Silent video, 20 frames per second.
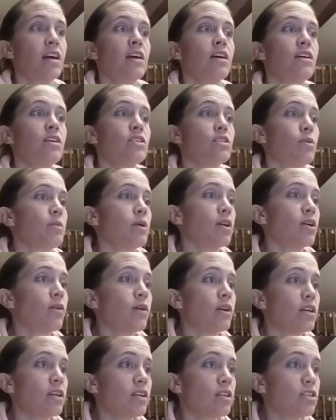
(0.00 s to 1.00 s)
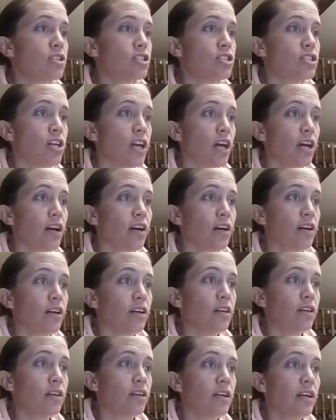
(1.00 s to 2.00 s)
So I'm going to go ahead and
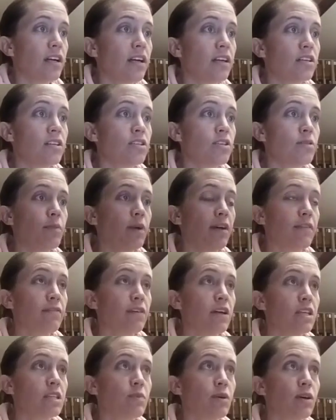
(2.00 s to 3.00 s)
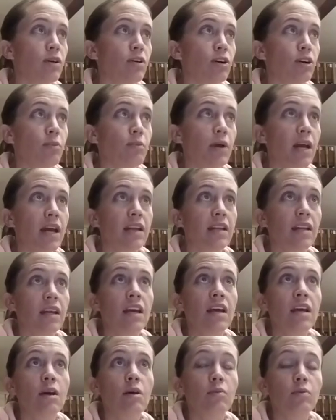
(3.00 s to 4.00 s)
share to my Facebook group. And
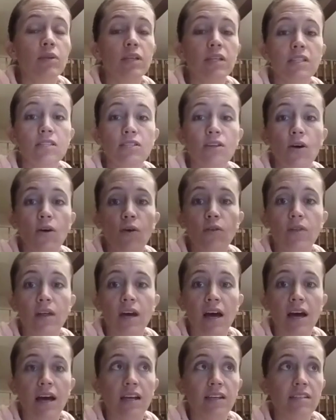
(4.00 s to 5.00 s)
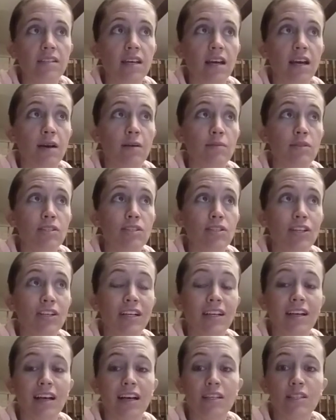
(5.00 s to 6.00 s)
please know that um,
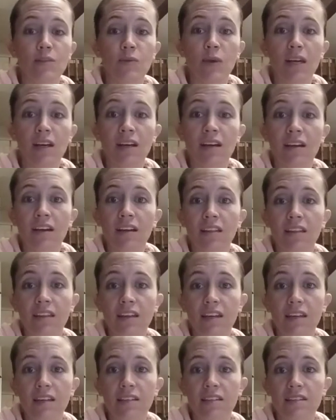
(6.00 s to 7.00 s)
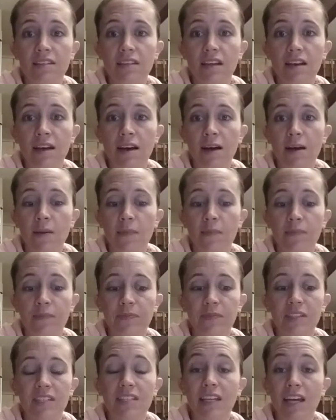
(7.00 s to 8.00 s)
starting next week, these um,
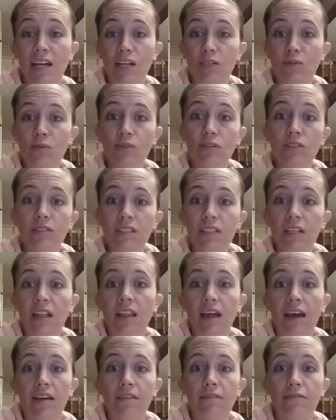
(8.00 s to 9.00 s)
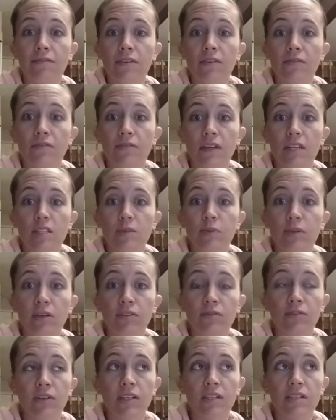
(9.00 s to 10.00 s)
scheduled live Facebook
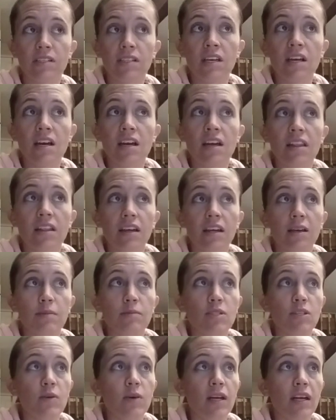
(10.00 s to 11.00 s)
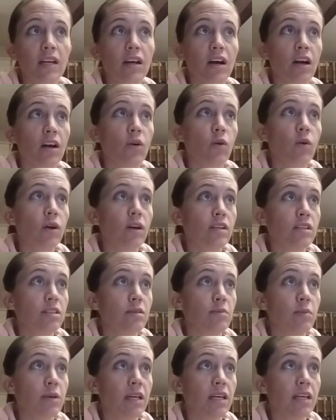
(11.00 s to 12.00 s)
feeds that I'm doing are going to
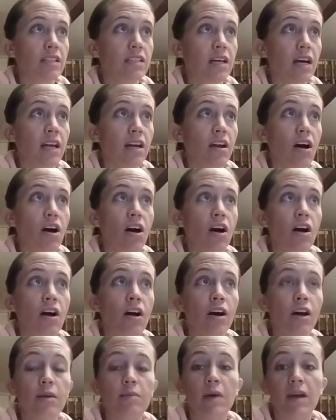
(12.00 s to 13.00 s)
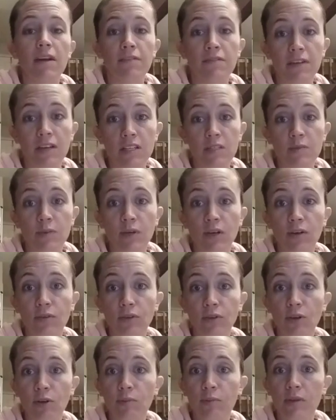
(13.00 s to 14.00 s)
be done on my Facebook
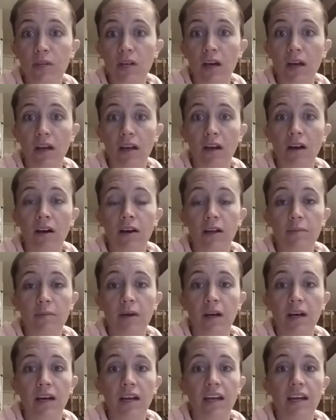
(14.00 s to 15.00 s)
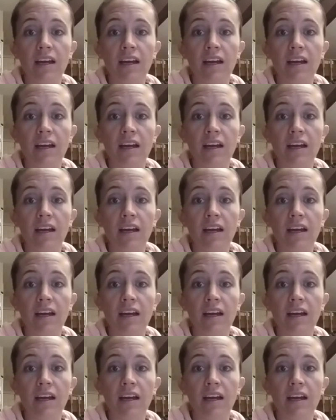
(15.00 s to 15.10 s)
group, not on my